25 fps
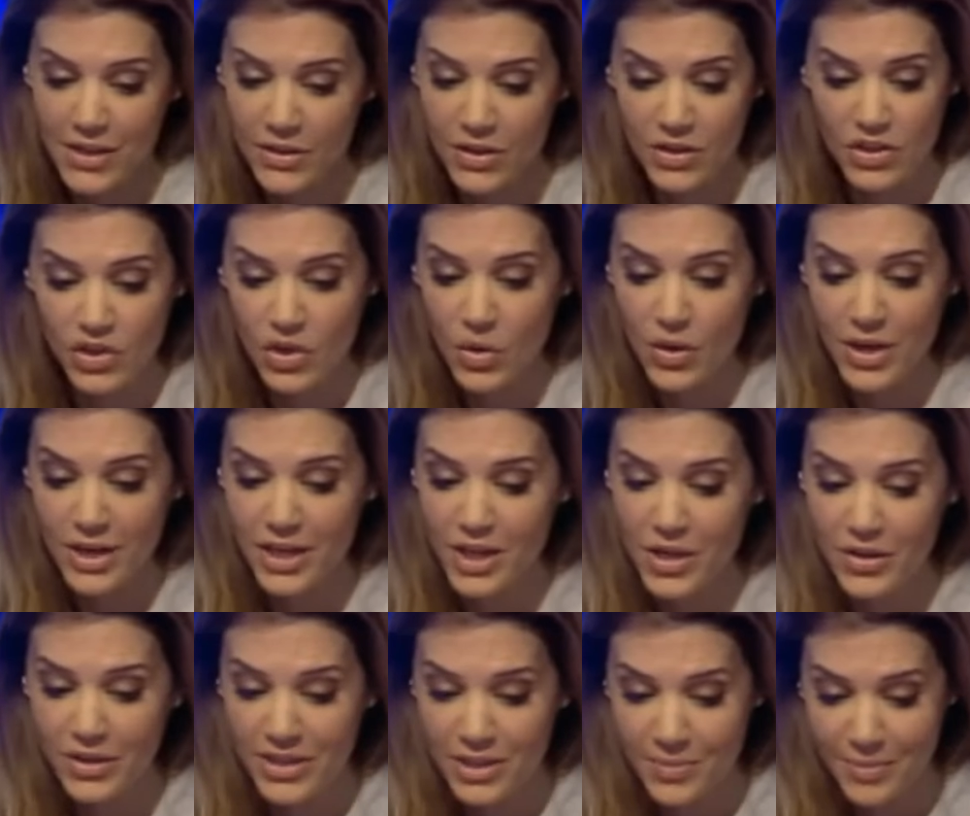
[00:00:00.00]
The story
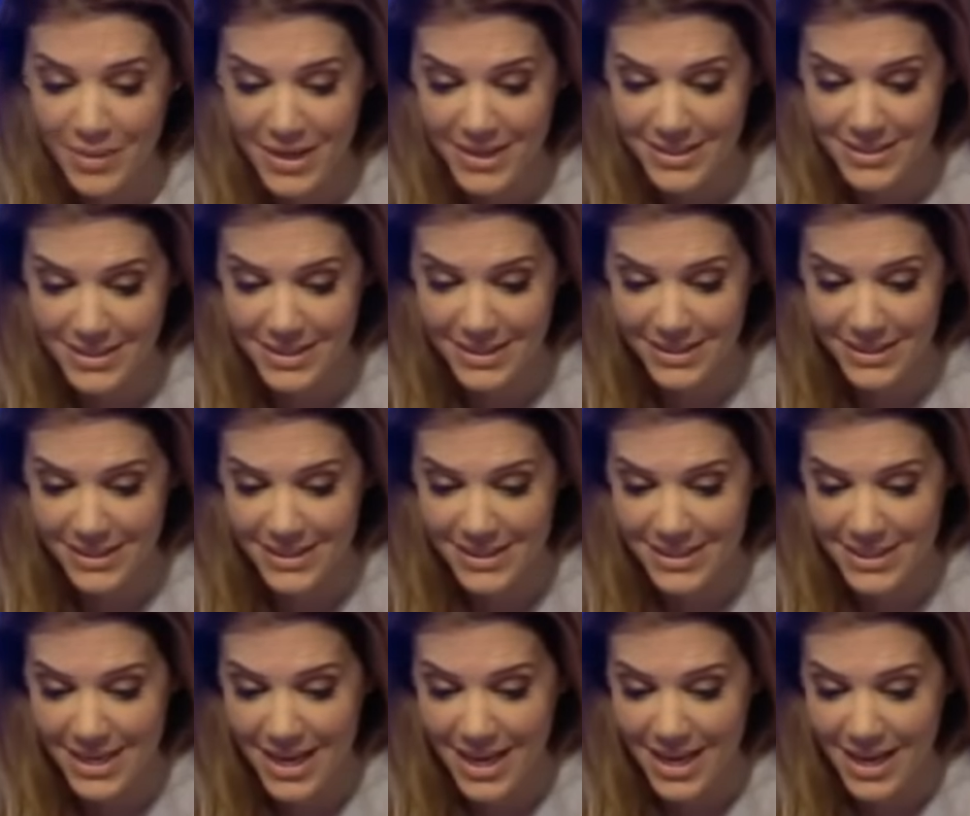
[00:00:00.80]
here is basically
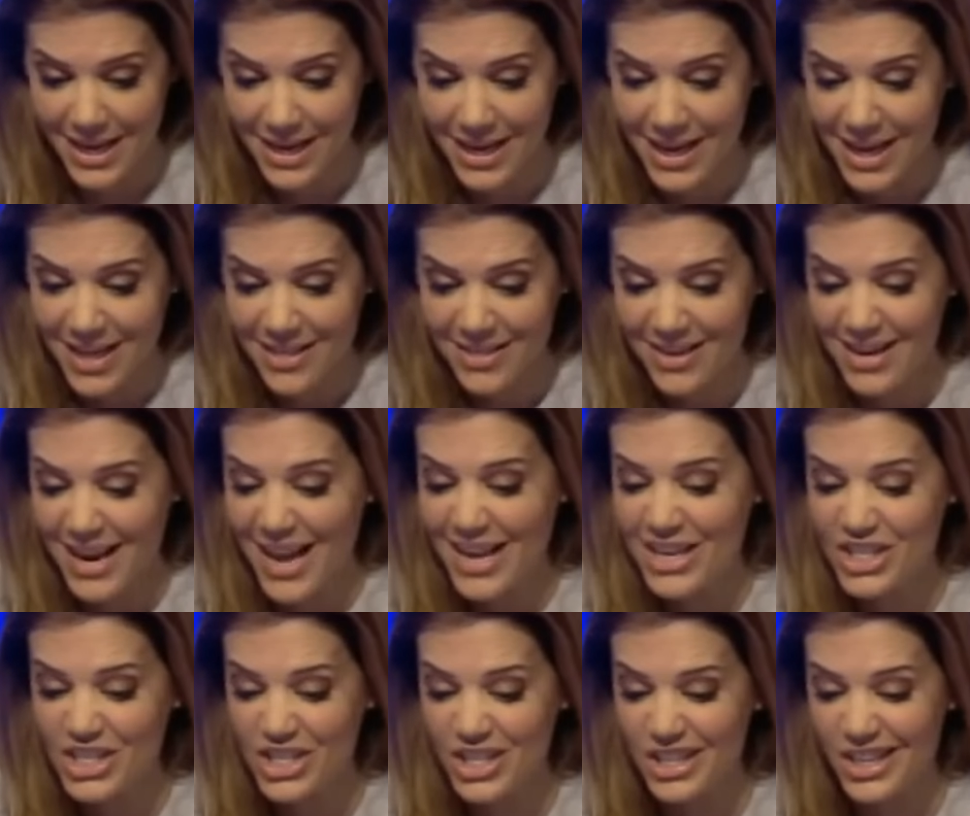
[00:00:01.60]
saying that
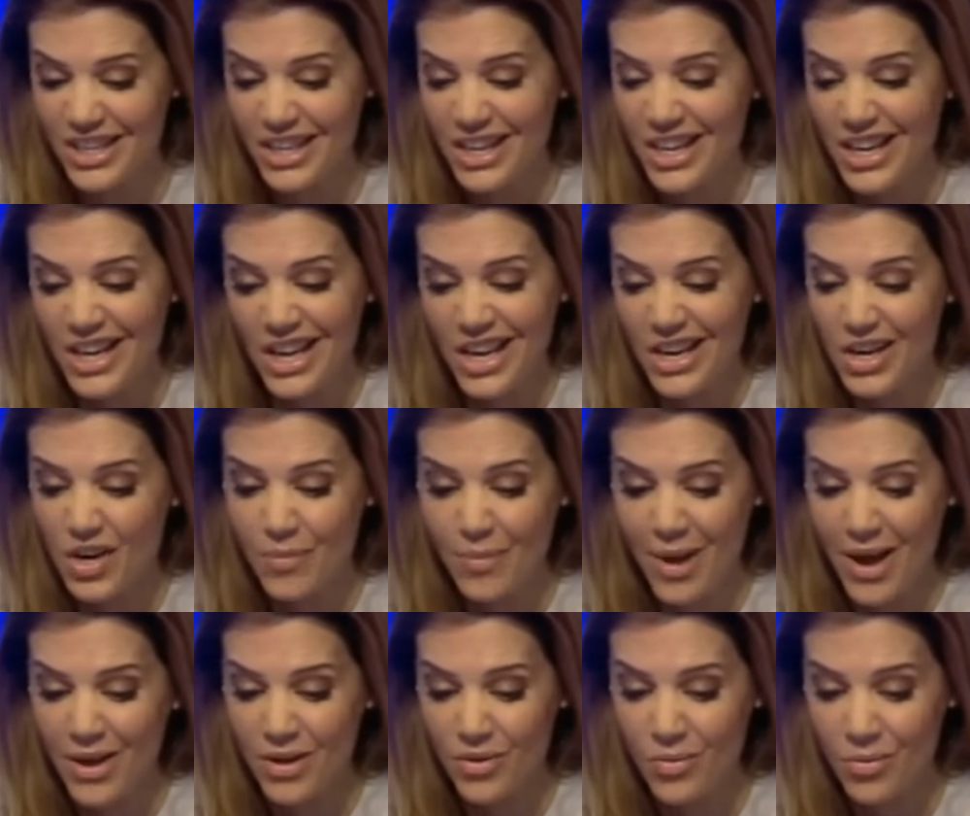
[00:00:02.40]
actually, no
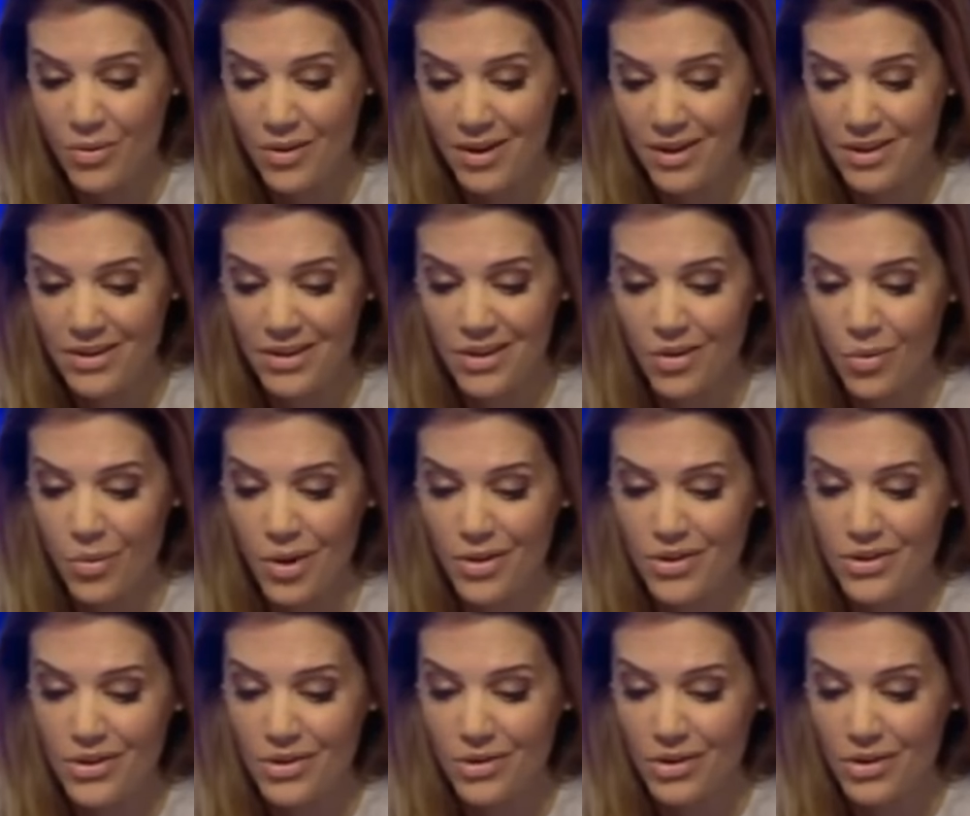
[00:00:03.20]
matter what, you know, whether you